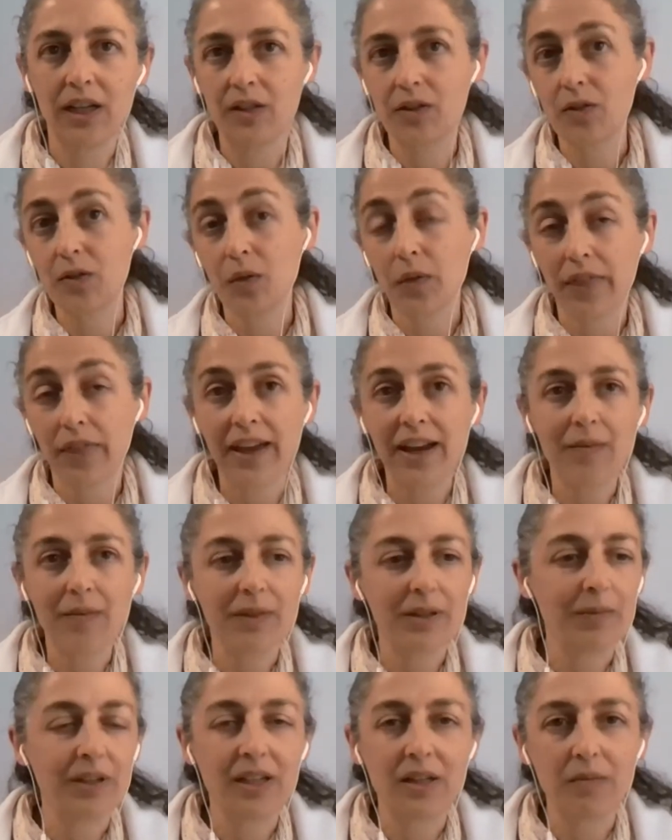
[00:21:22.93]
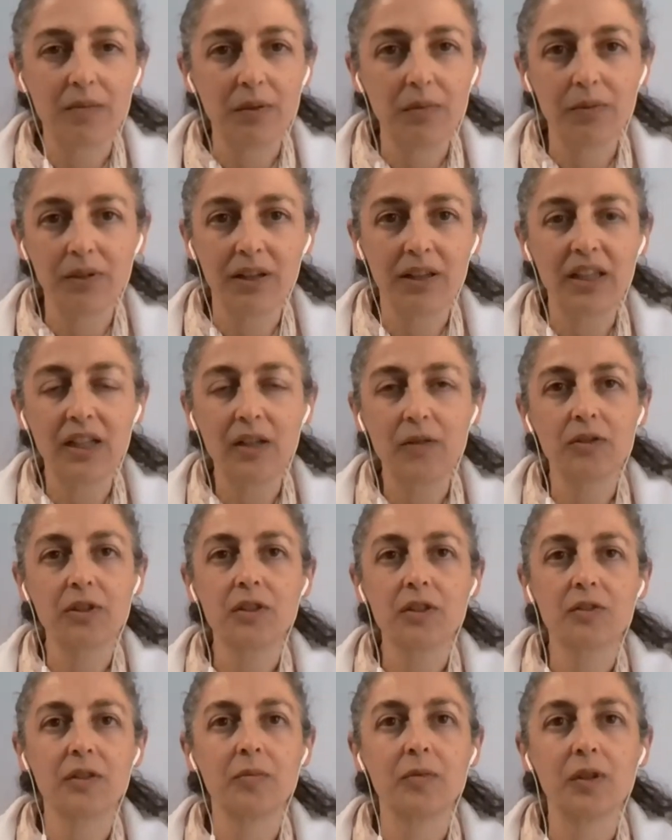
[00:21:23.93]
I don't know there, but many people here
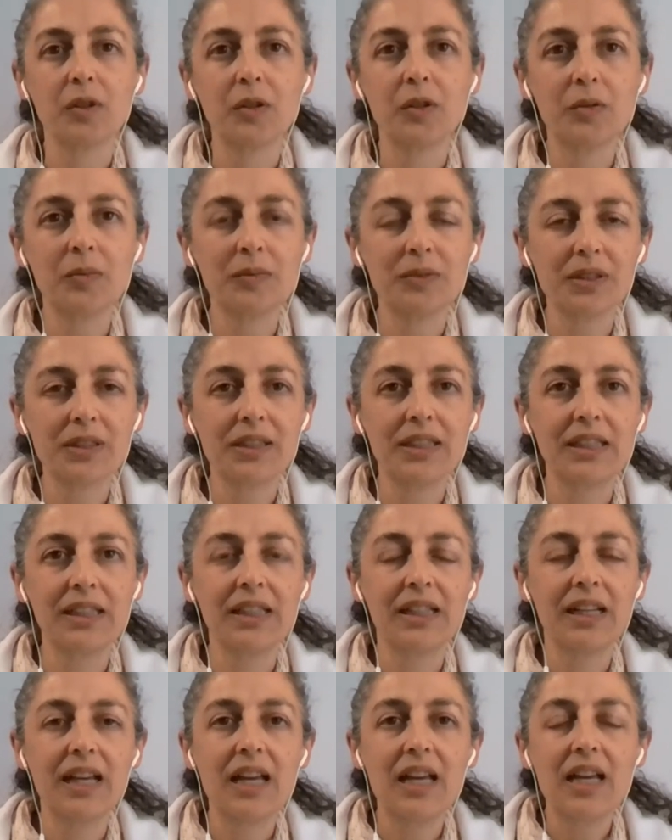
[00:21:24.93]
work from home still.